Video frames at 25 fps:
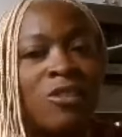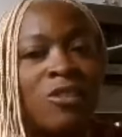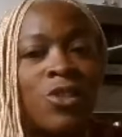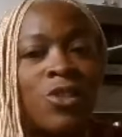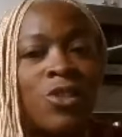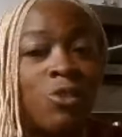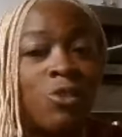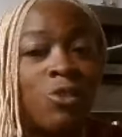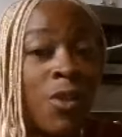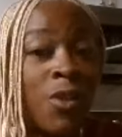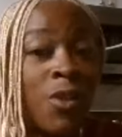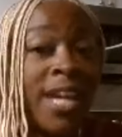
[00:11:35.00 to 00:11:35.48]
the
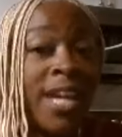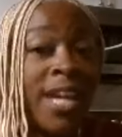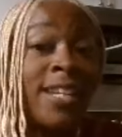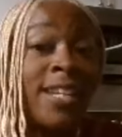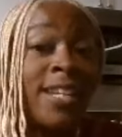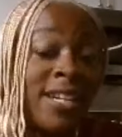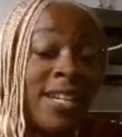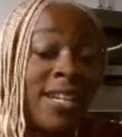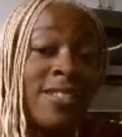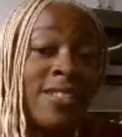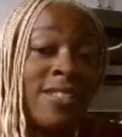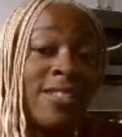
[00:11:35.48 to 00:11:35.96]
story it
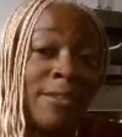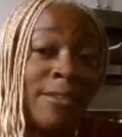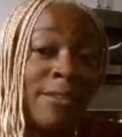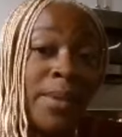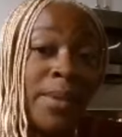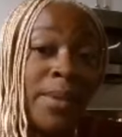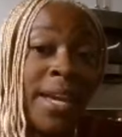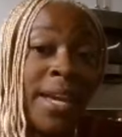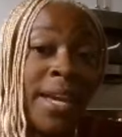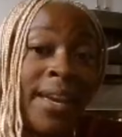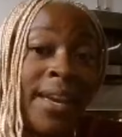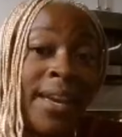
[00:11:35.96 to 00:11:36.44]
needed to
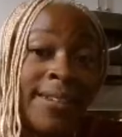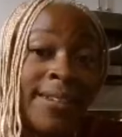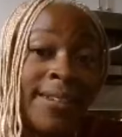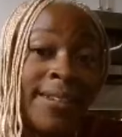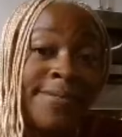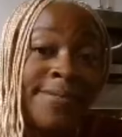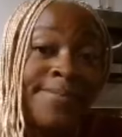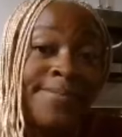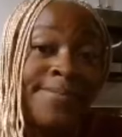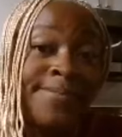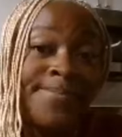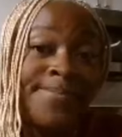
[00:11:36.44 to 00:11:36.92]
be.
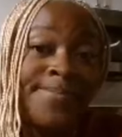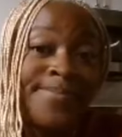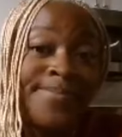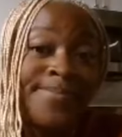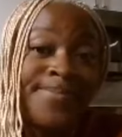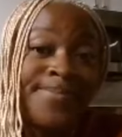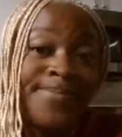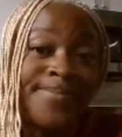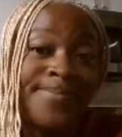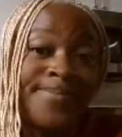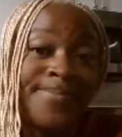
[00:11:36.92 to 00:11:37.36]
Wow,